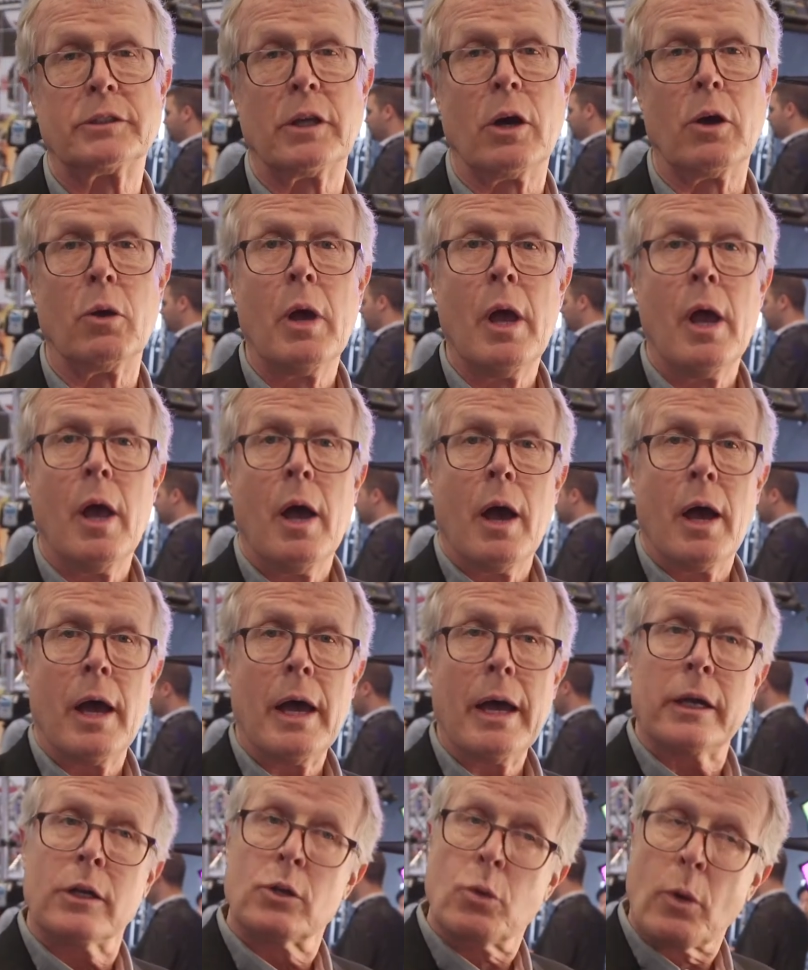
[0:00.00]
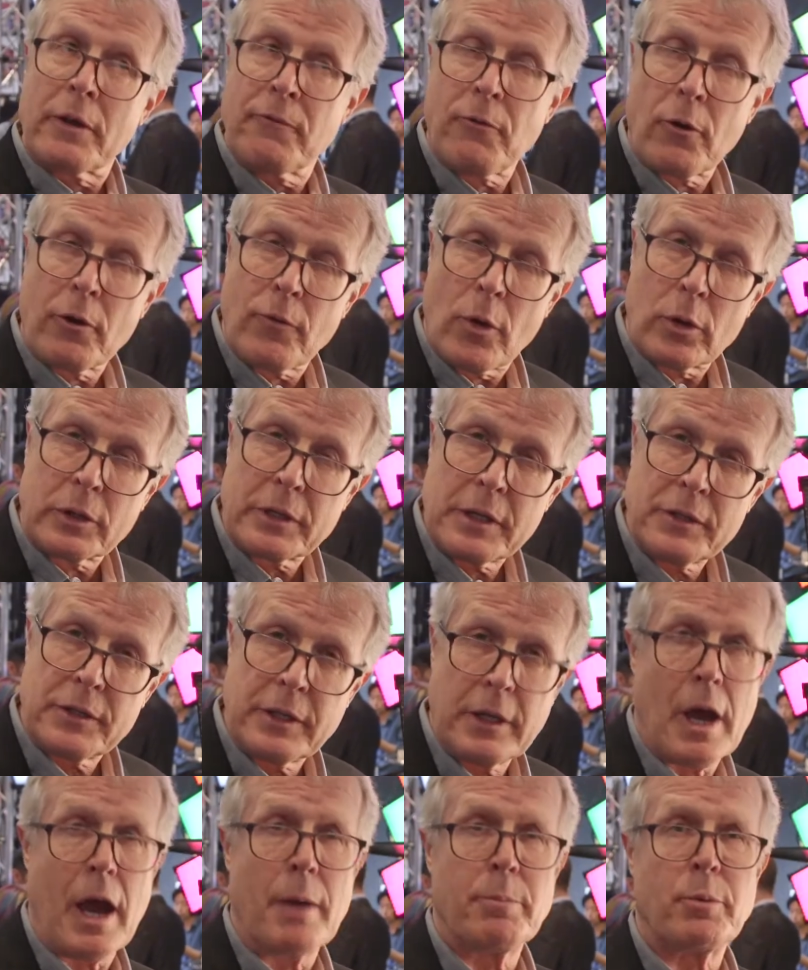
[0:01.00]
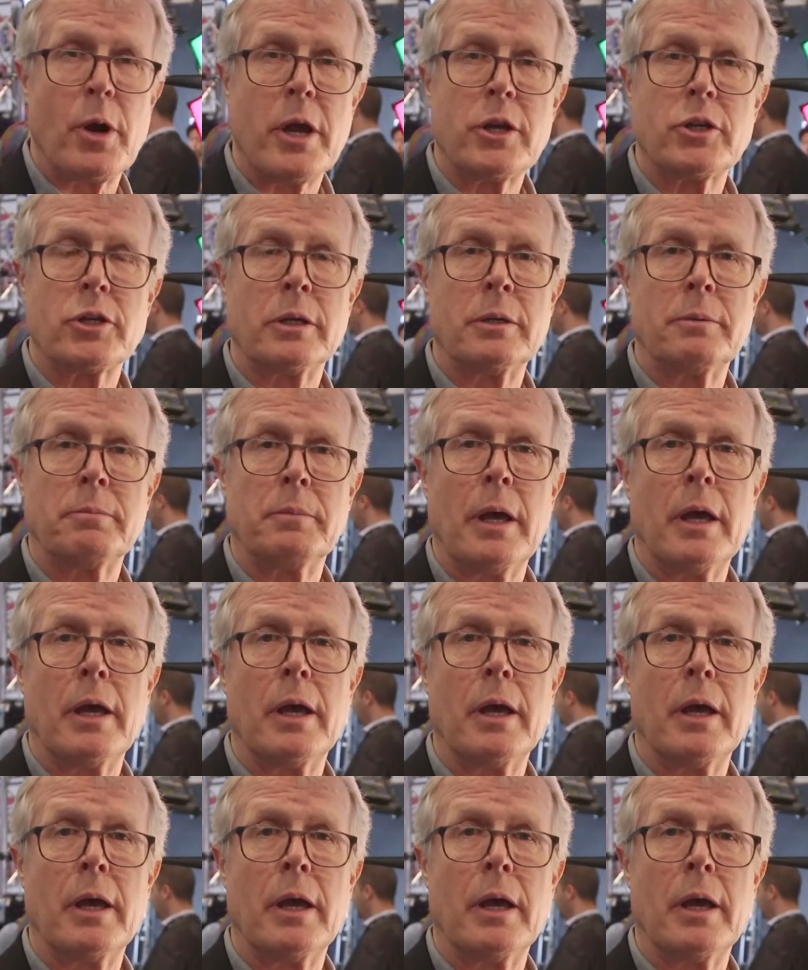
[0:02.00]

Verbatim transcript: So 24 volt DC operation,